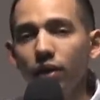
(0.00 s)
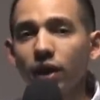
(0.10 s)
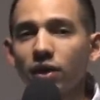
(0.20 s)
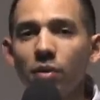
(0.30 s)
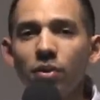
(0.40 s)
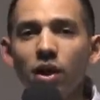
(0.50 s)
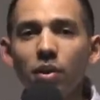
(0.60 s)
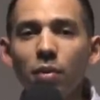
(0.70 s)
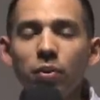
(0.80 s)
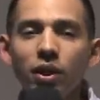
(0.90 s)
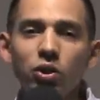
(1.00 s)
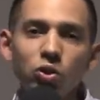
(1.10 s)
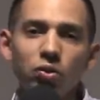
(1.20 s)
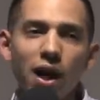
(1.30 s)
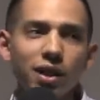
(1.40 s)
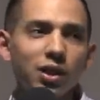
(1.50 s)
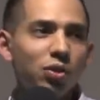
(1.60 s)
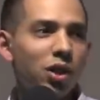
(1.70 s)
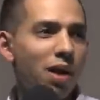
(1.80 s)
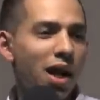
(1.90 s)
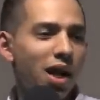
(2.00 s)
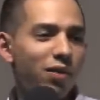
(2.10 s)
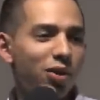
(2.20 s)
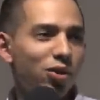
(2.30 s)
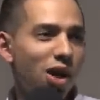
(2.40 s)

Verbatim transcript: Next coming up, I'm gonna play two tracks and we'll come back and have a little